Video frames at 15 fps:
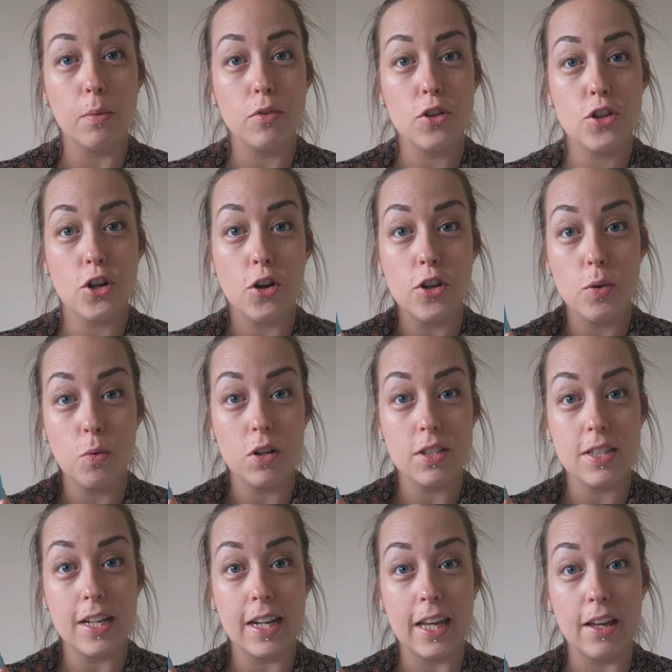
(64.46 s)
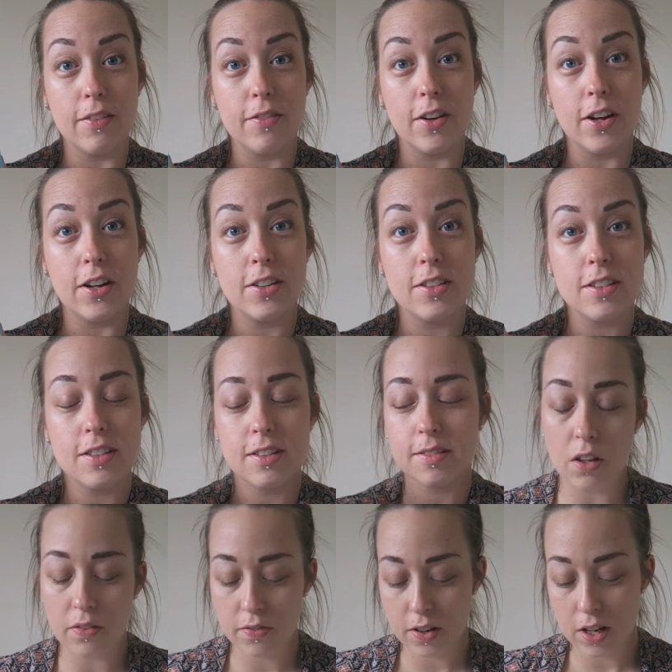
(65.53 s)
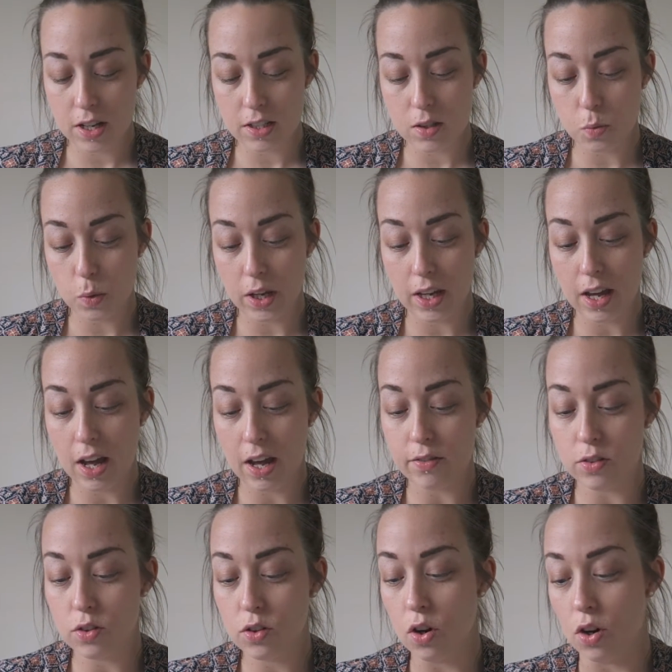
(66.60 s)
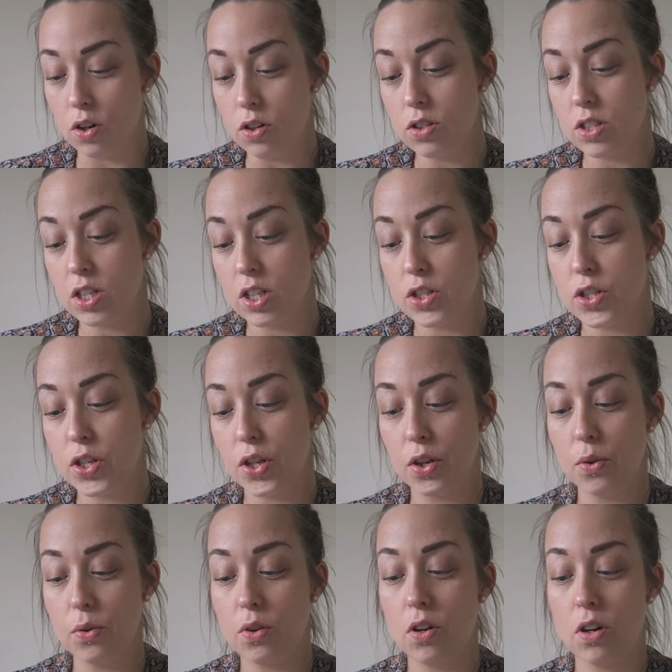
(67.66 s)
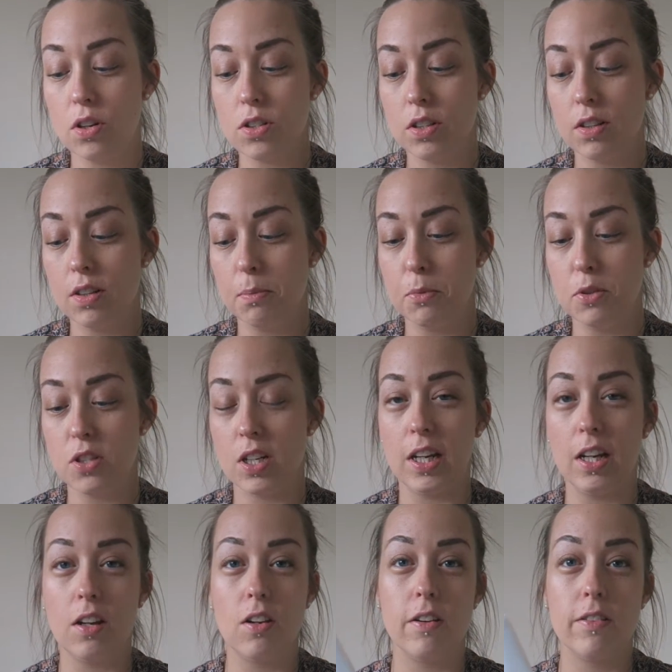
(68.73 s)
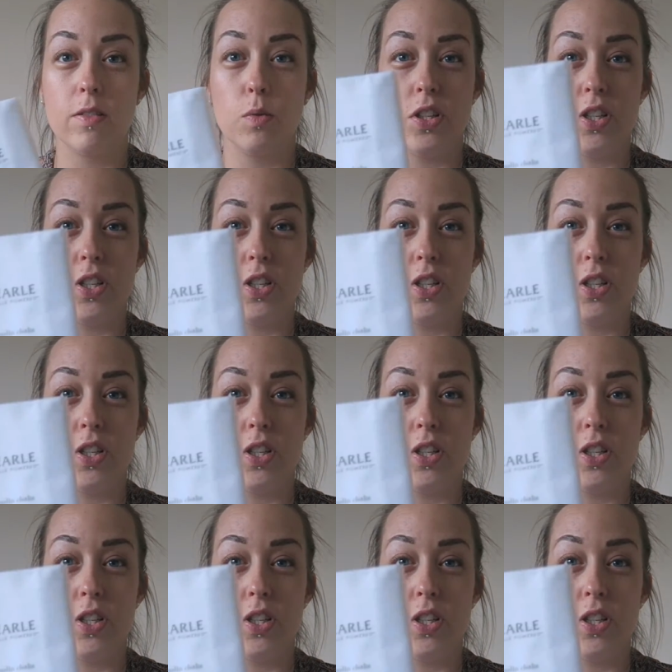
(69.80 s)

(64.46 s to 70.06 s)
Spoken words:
I will show you what's in here first. So first we have got two cotton muslin cloths,